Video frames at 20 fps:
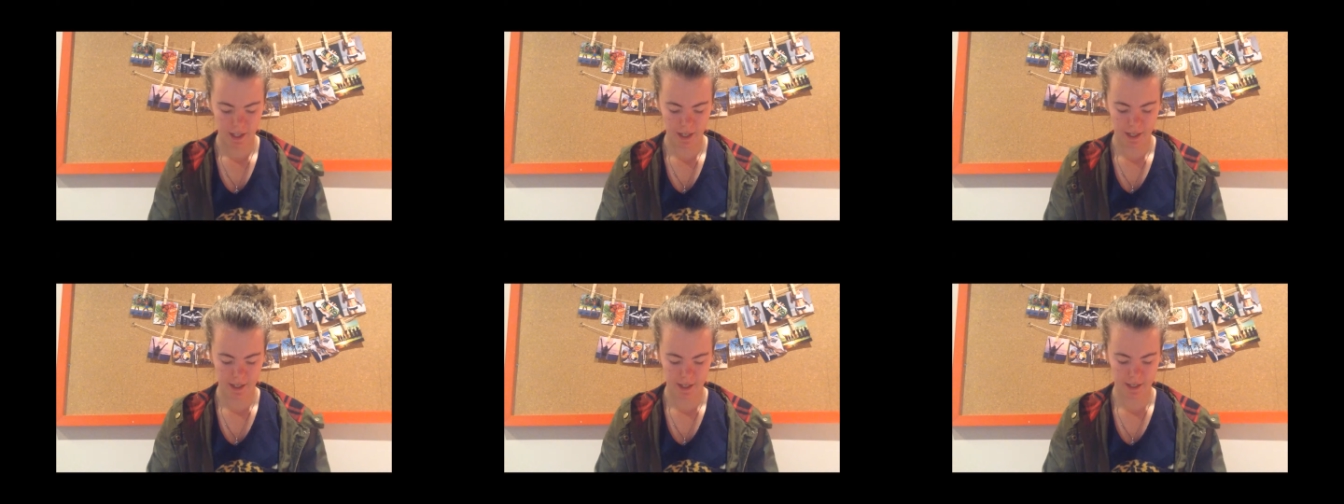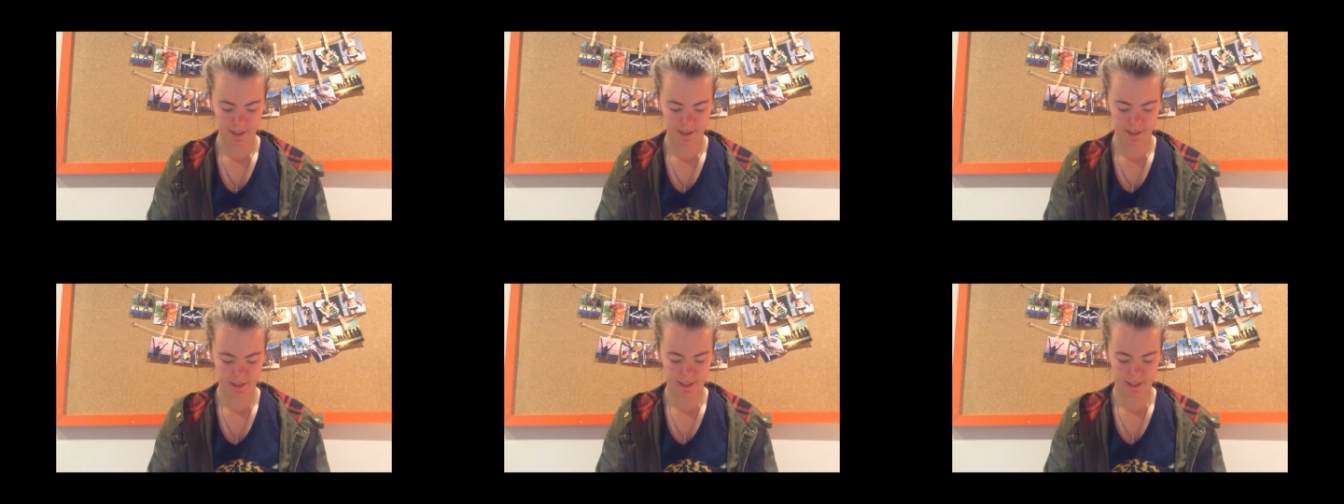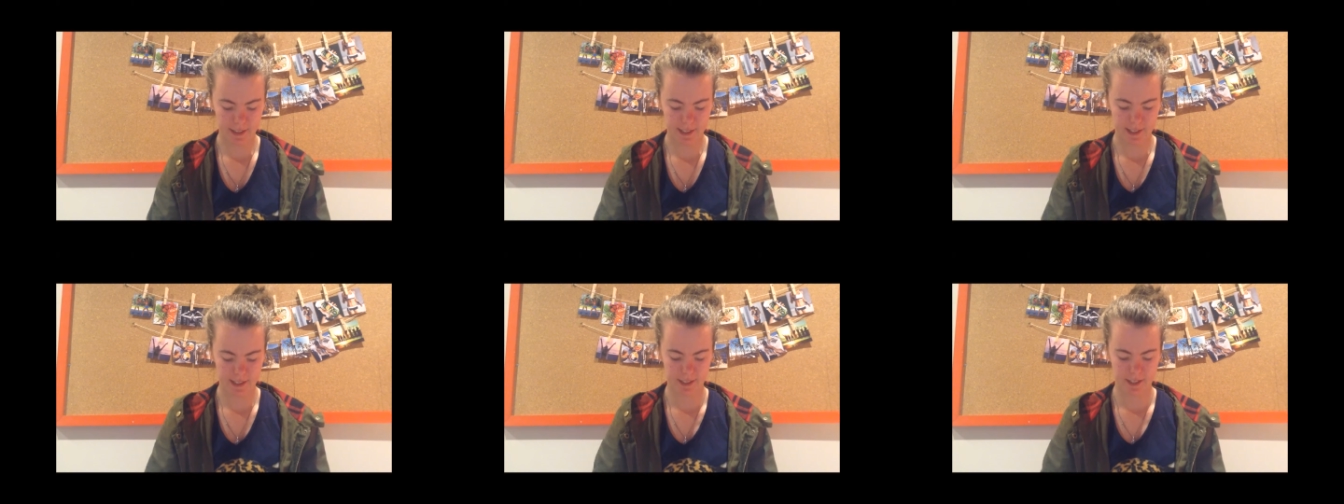And
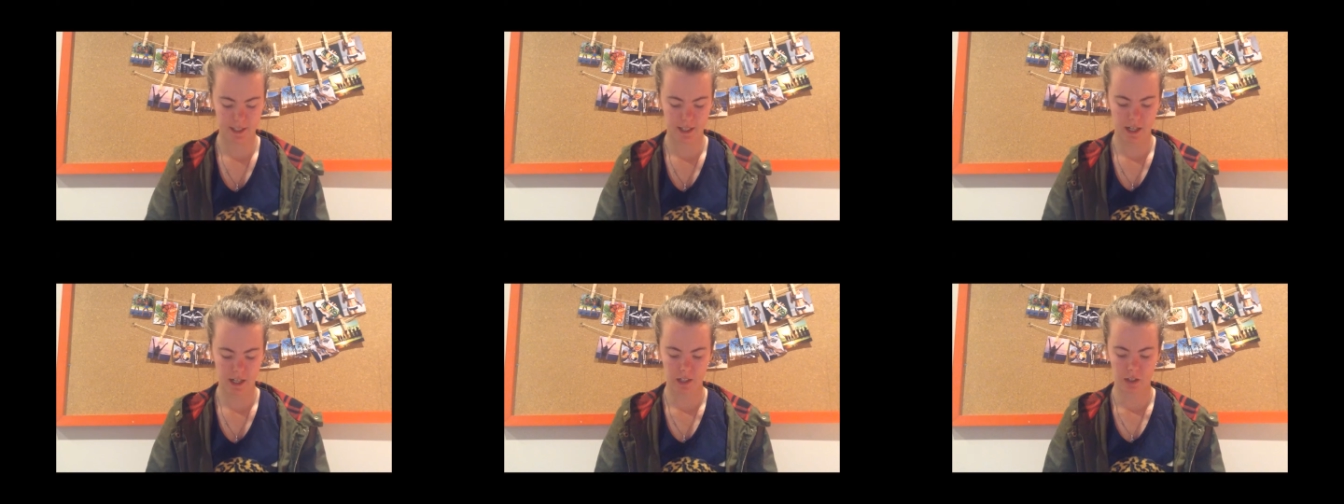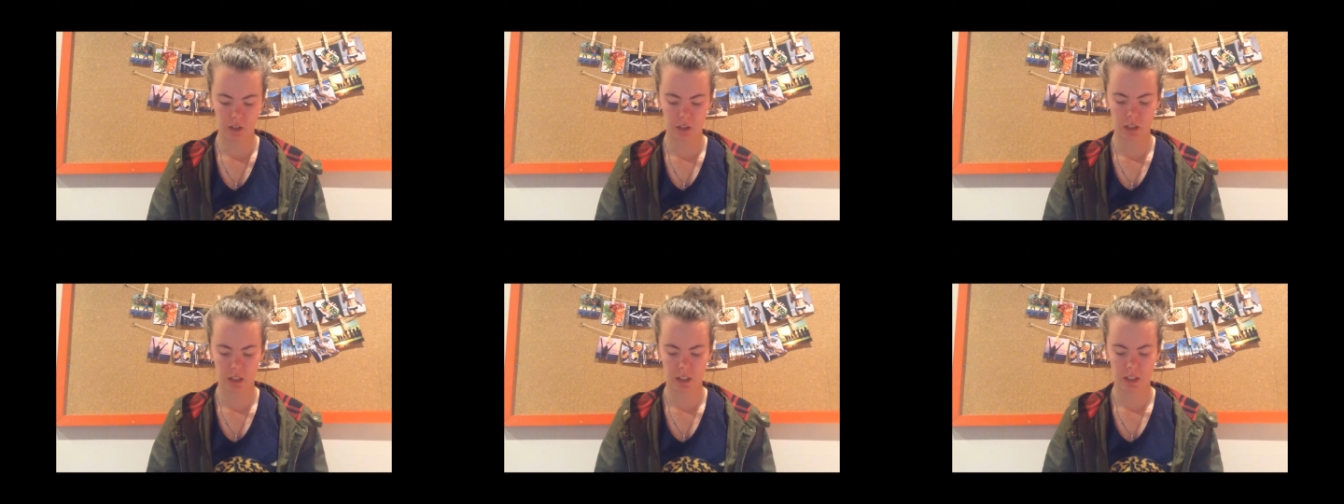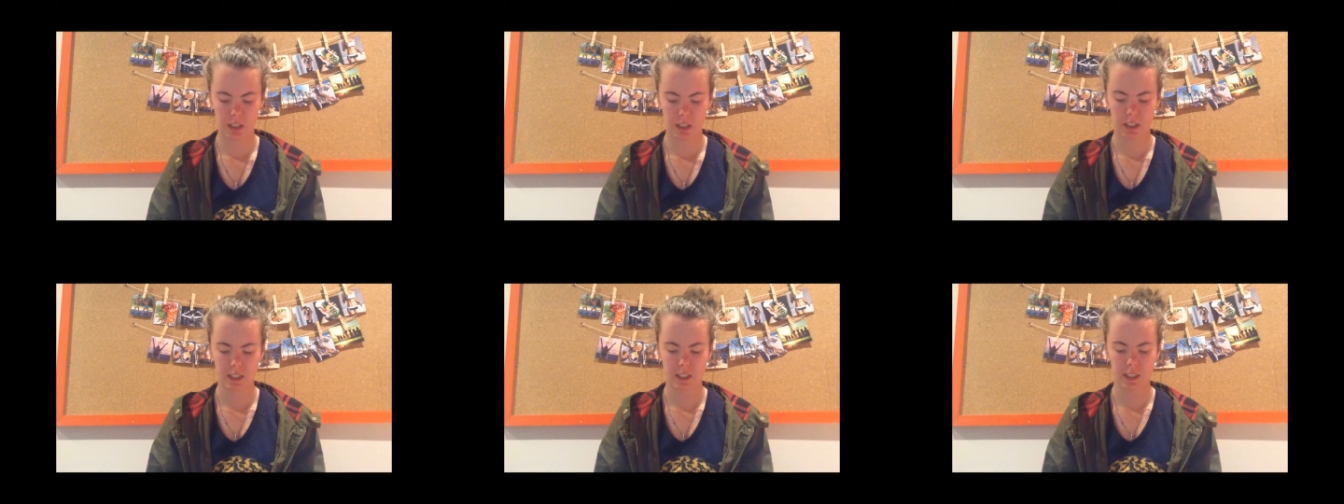lastly, I
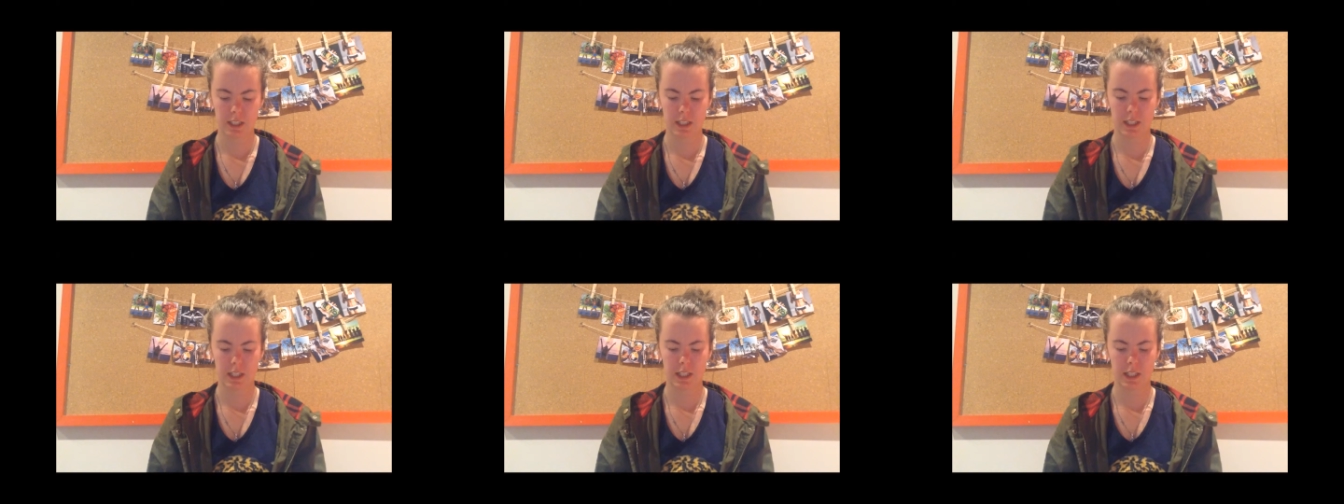got